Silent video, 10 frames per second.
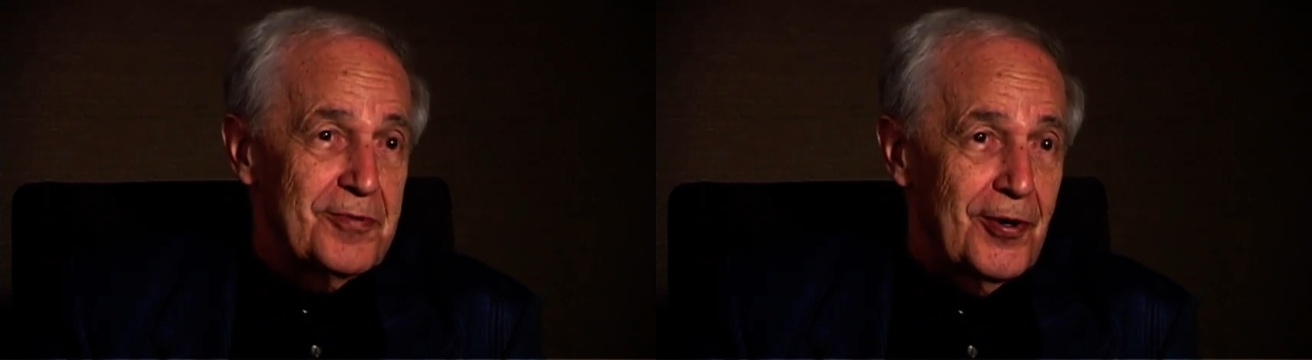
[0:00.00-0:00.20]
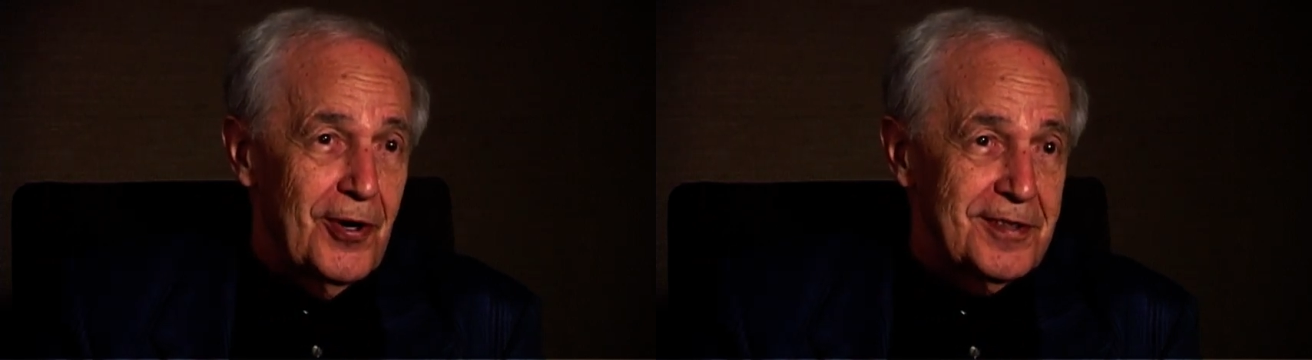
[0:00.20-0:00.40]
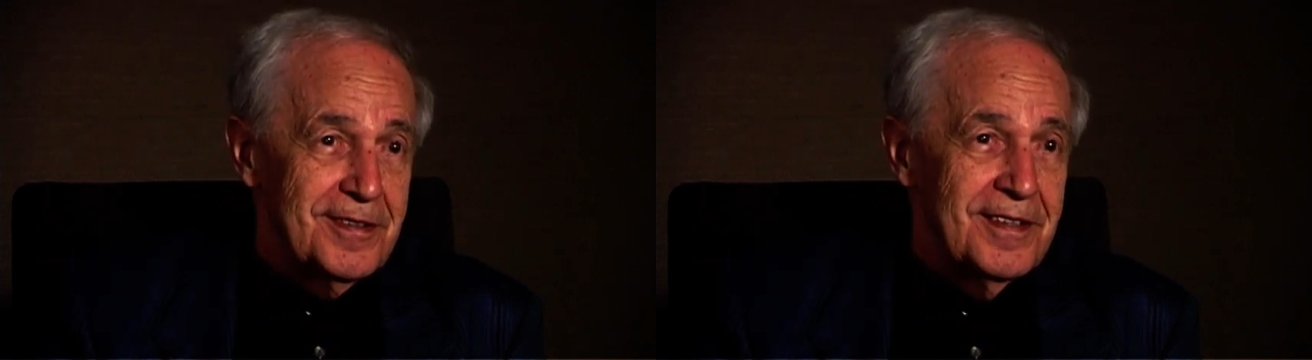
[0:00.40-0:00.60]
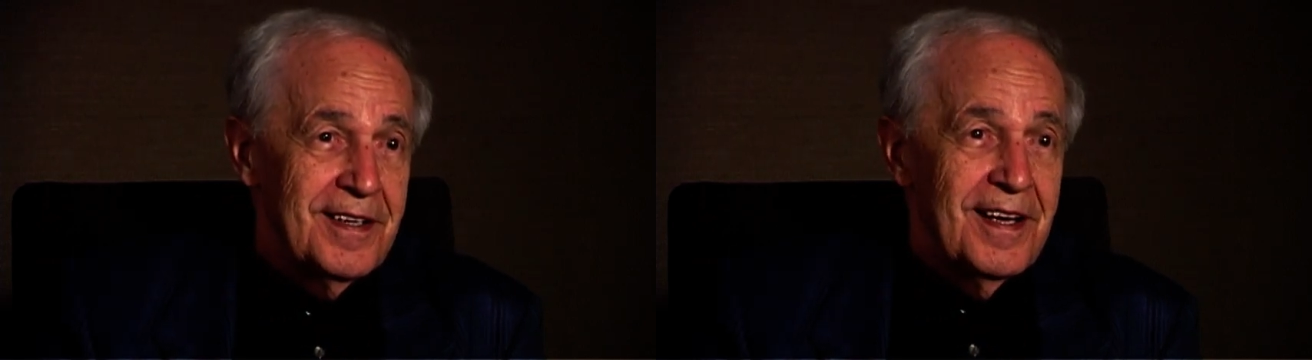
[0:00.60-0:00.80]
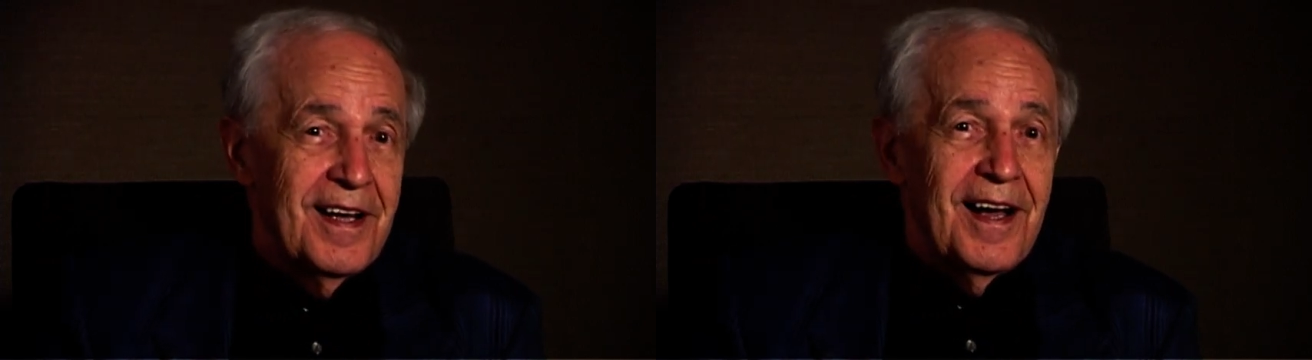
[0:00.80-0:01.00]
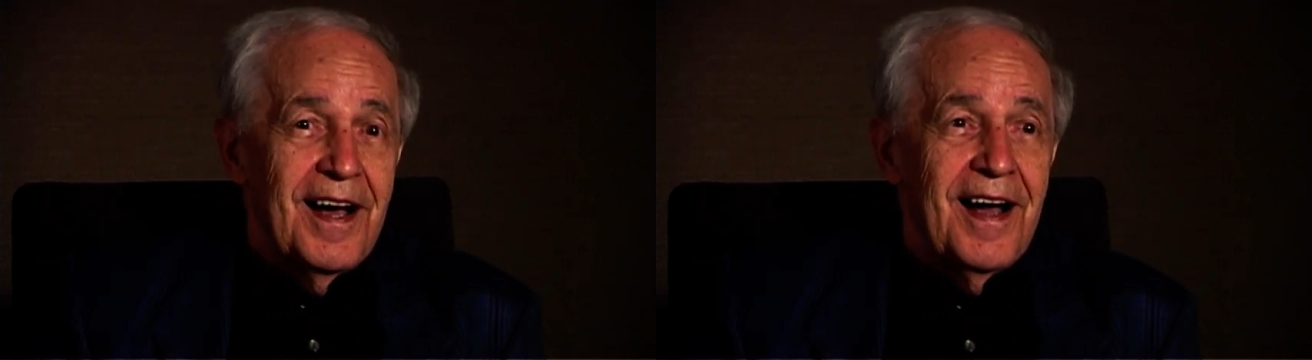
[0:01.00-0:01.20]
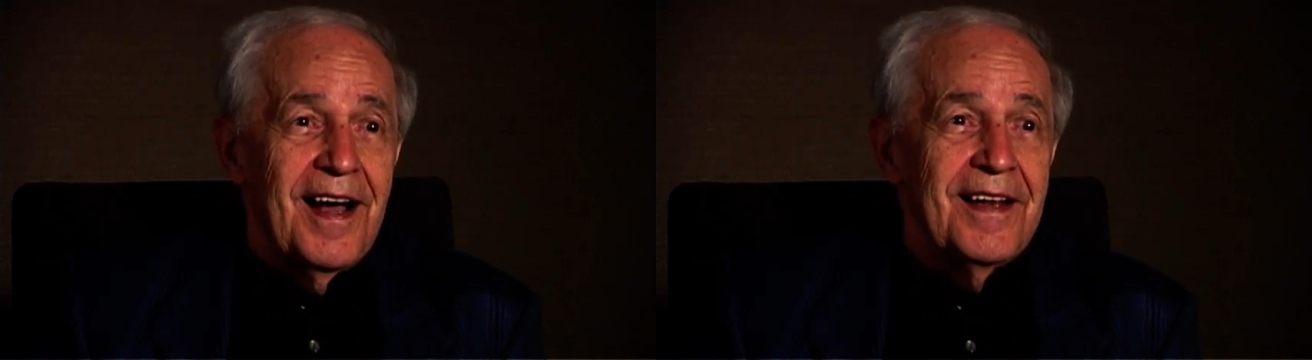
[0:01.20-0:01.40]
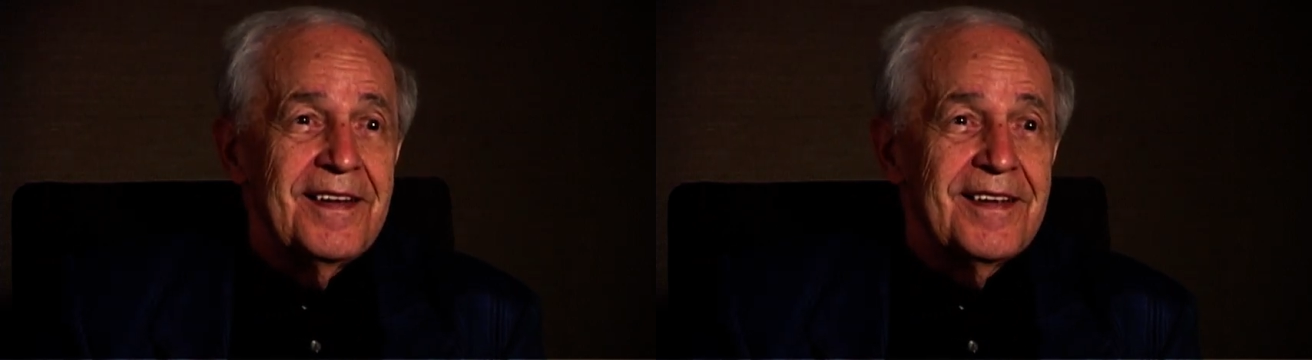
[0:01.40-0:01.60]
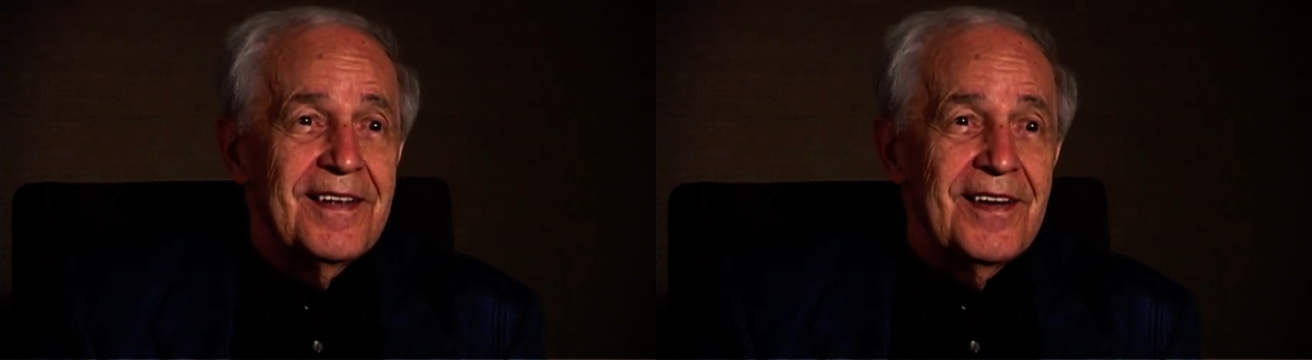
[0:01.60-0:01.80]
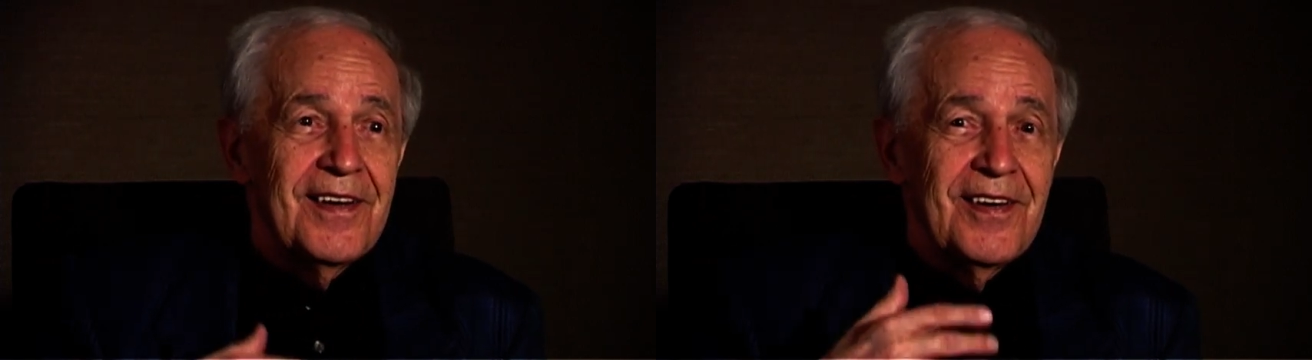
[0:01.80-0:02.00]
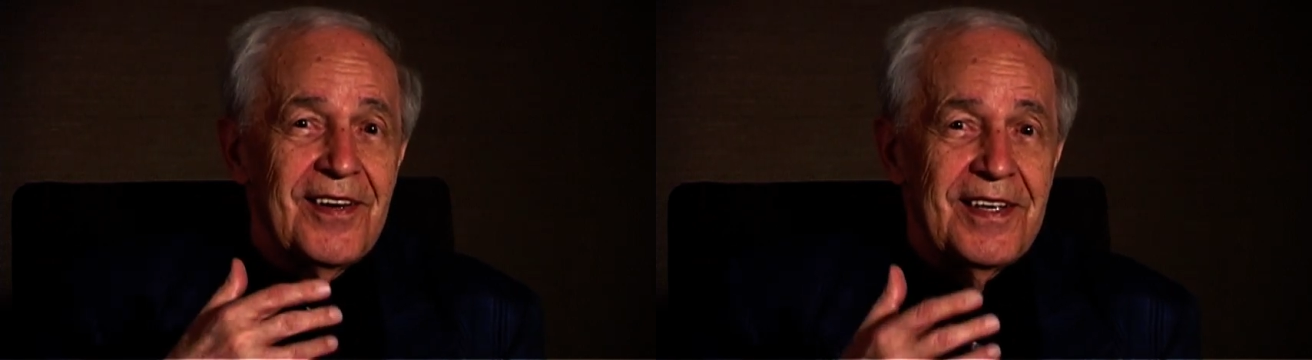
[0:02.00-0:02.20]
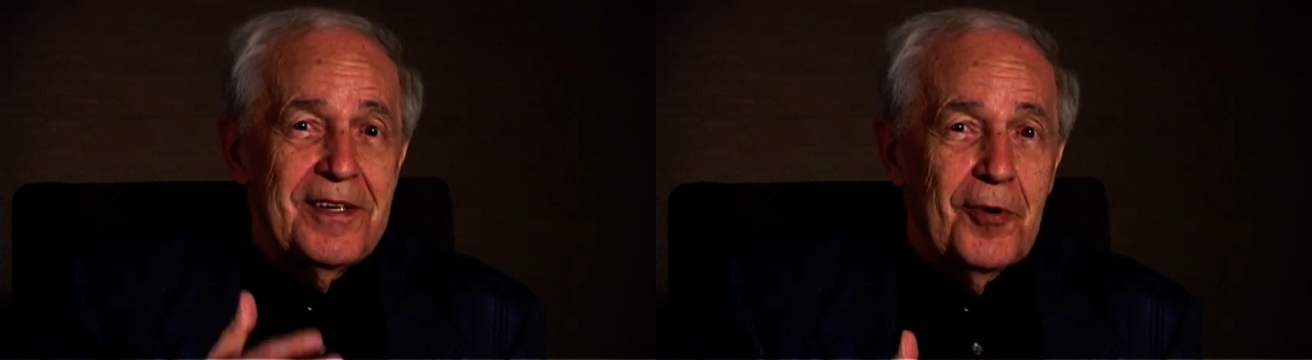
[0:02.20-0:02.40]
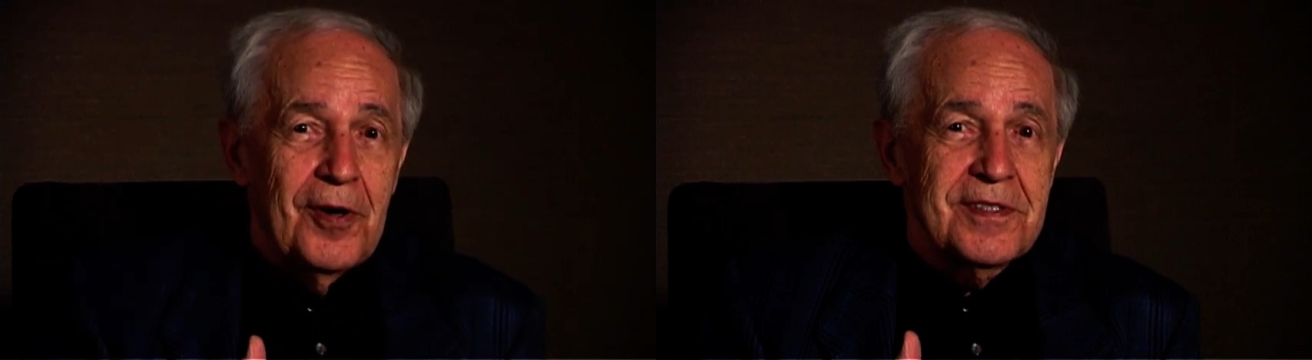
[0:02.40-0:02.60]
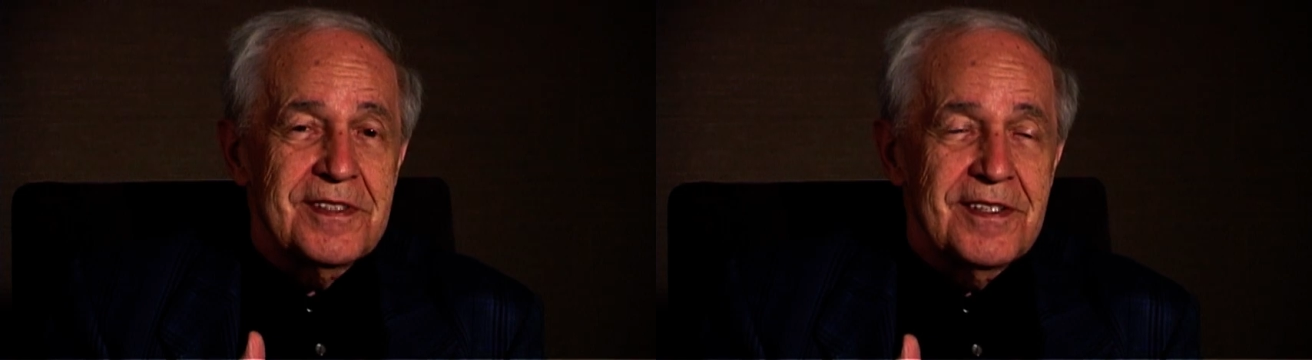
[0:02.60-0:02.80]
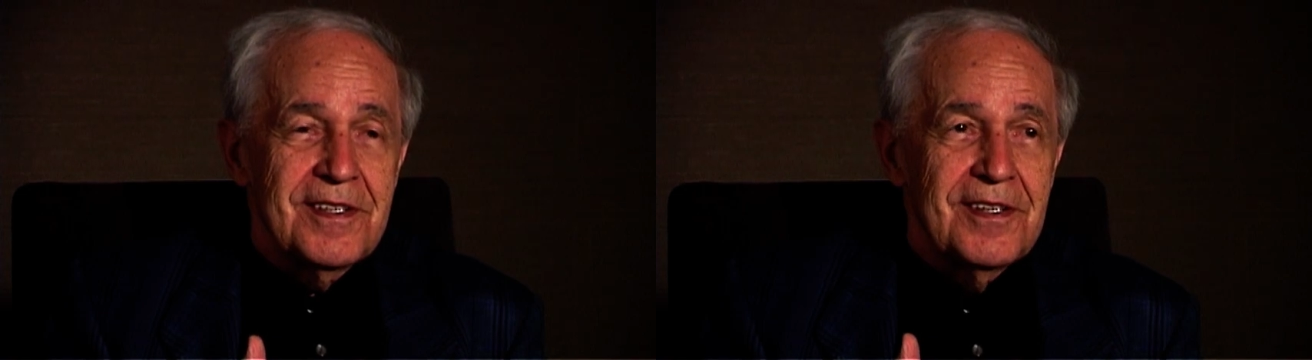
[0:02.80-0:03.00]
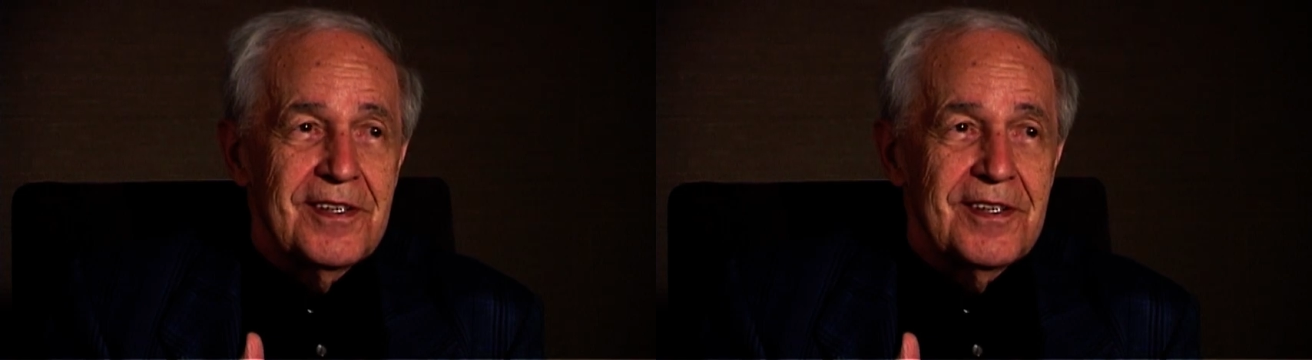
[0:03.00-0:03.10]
forgotten, and he was